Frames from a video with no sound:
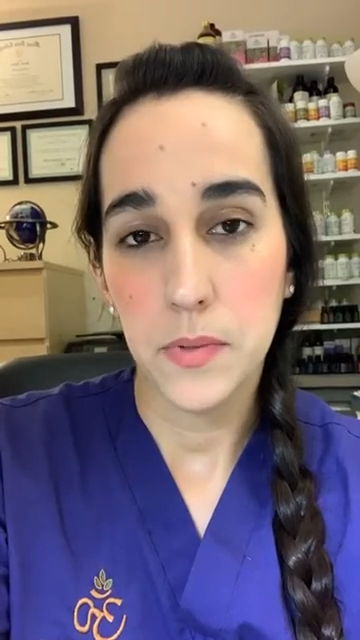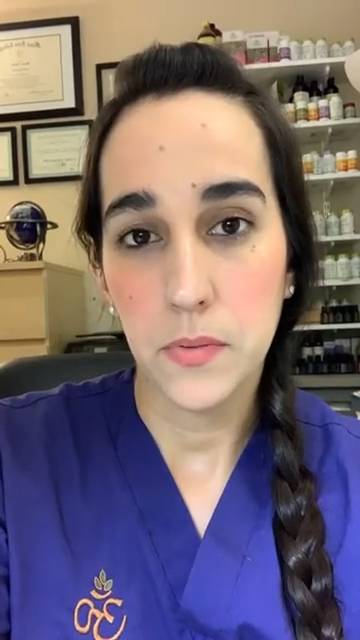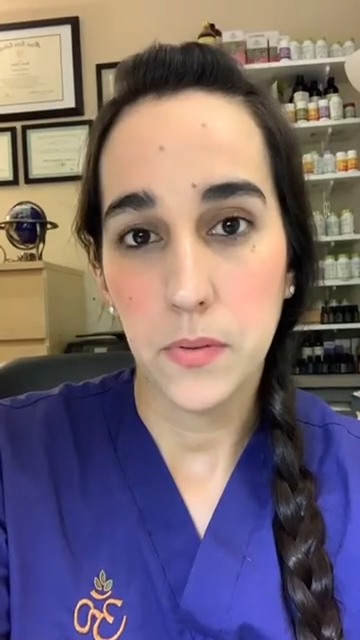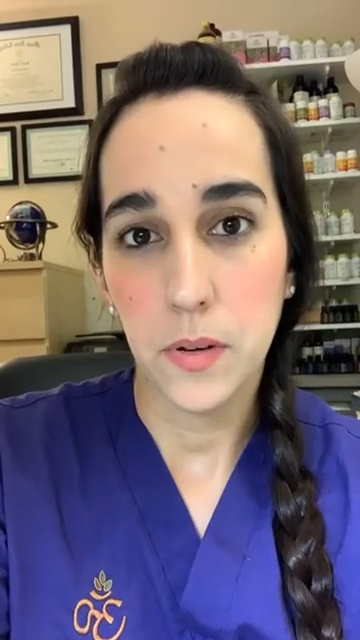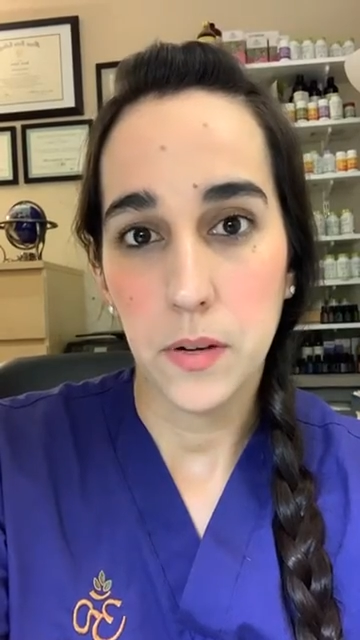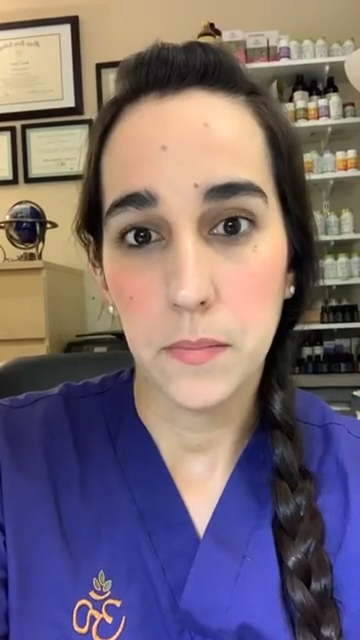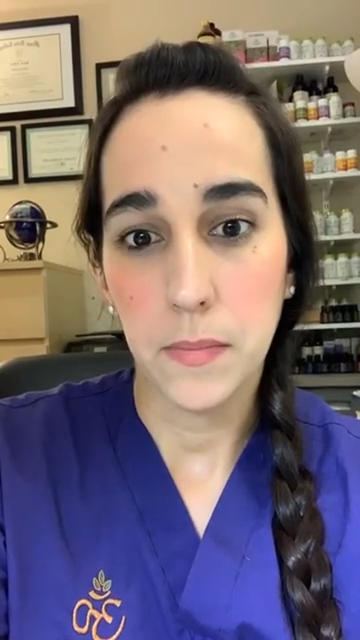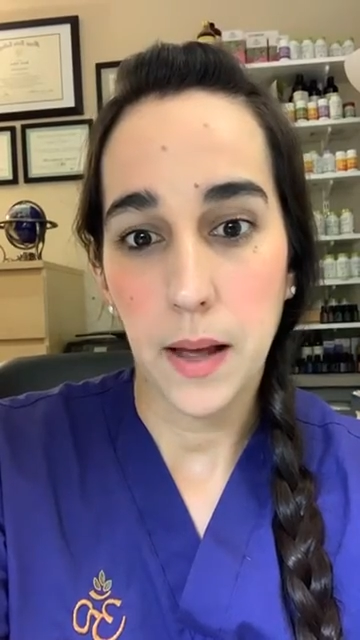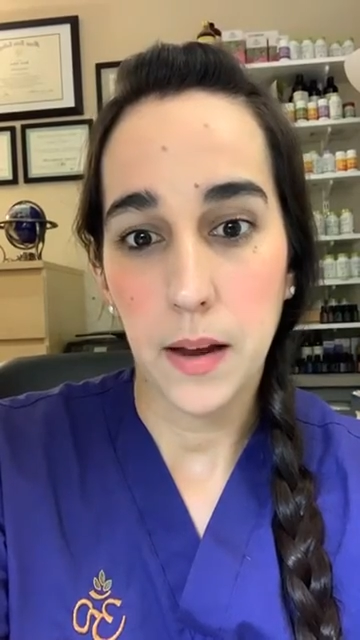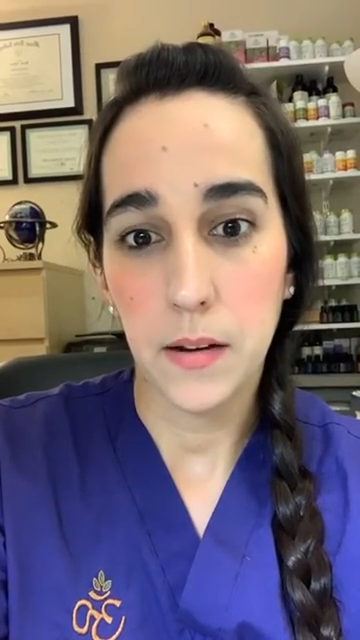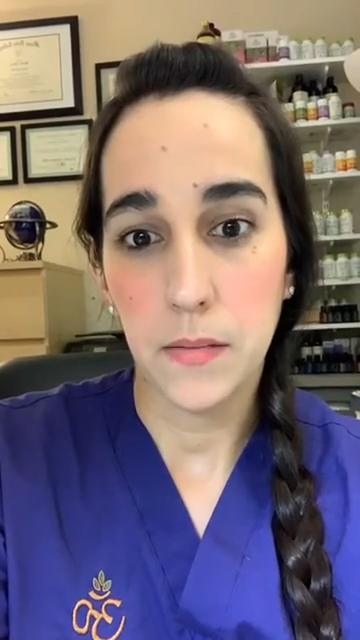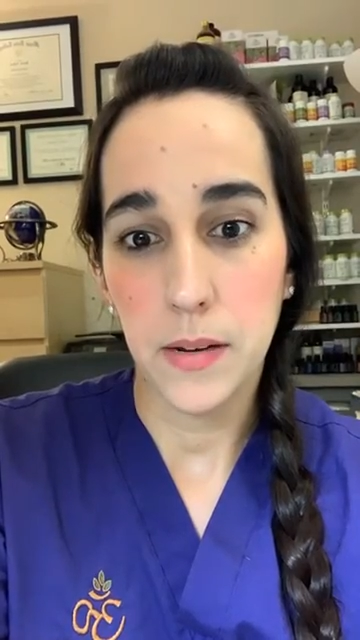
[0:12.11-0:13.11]
from
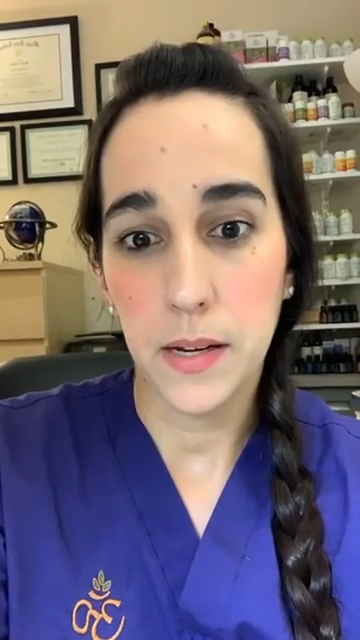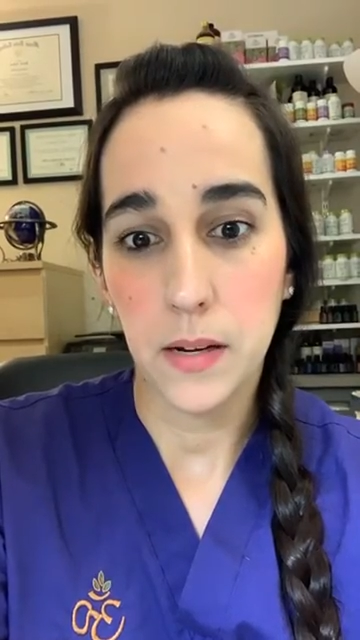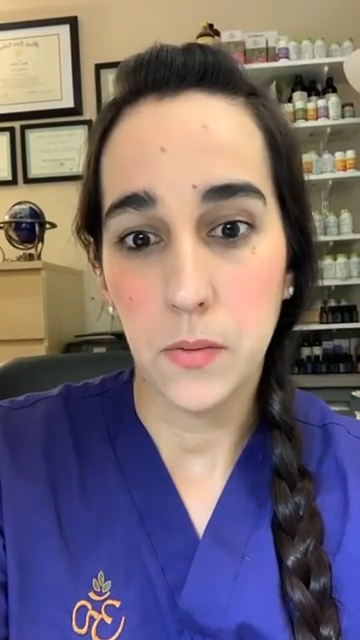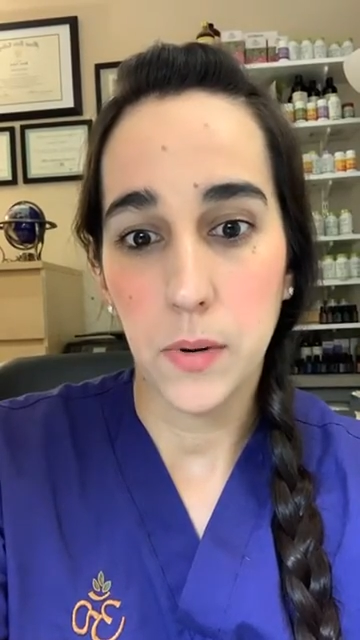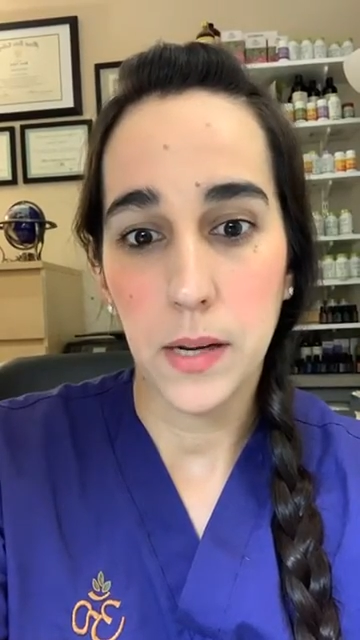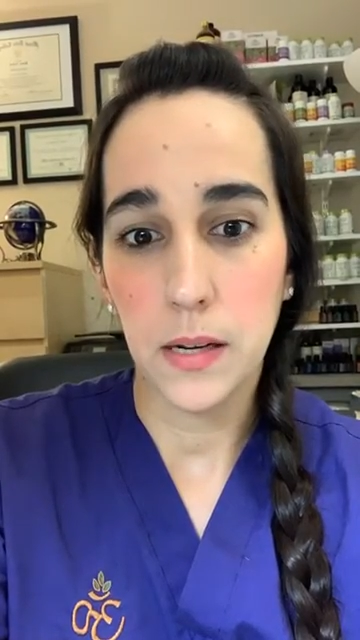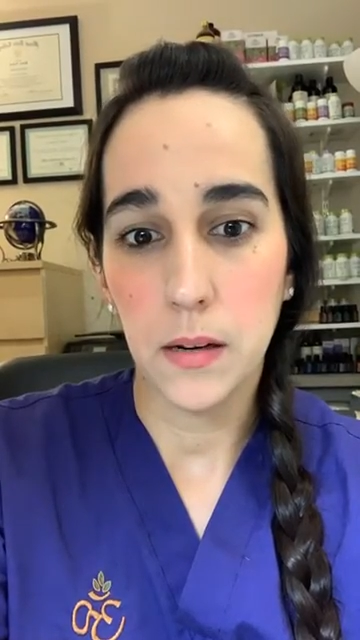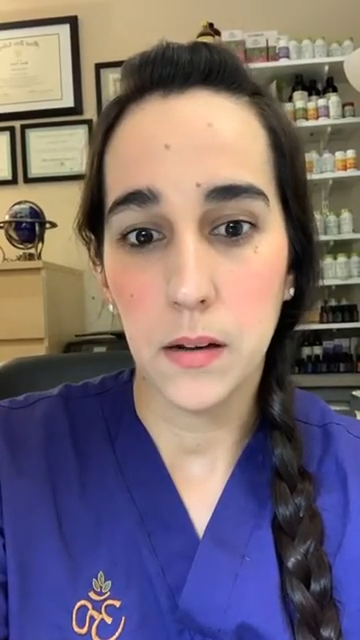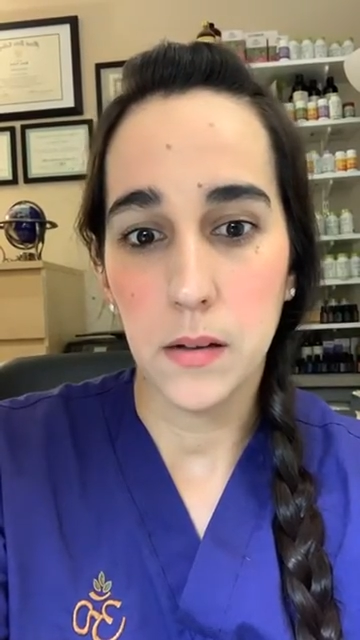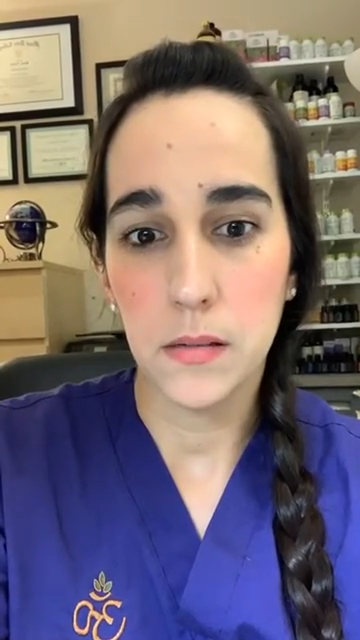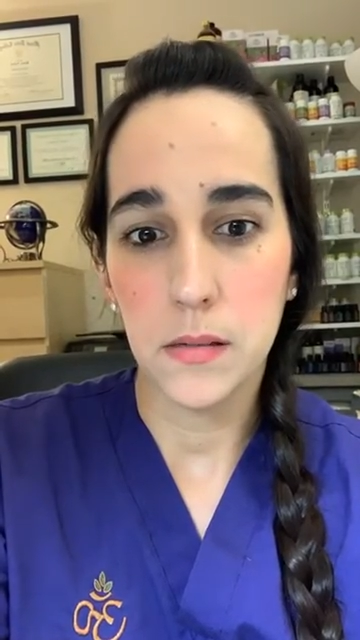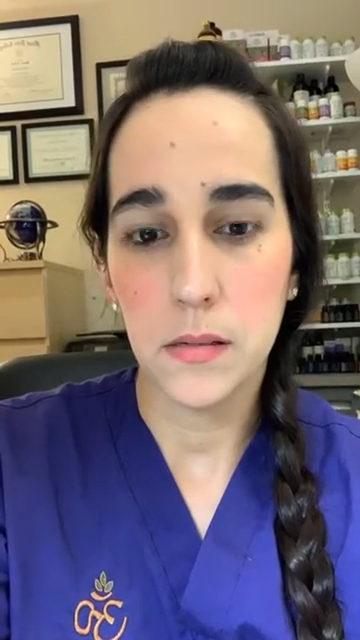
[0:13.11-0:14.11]
Ayurvedic weight
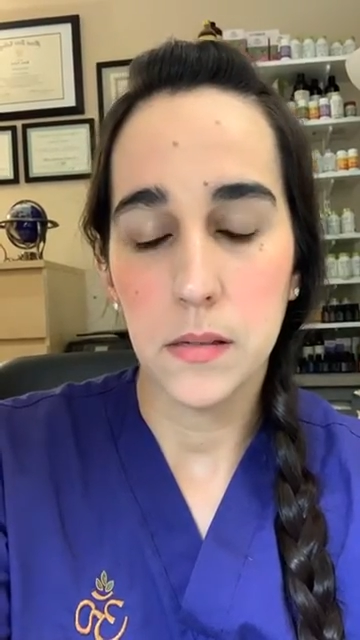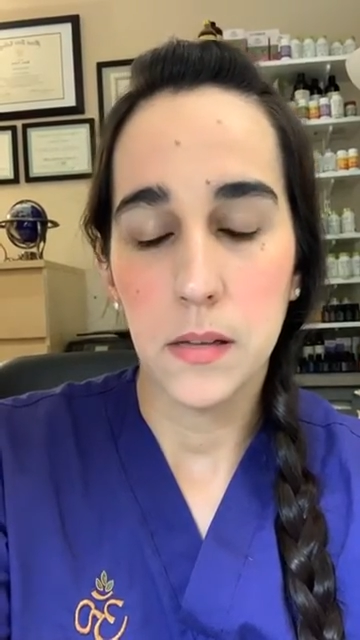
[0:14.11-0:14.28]
loss.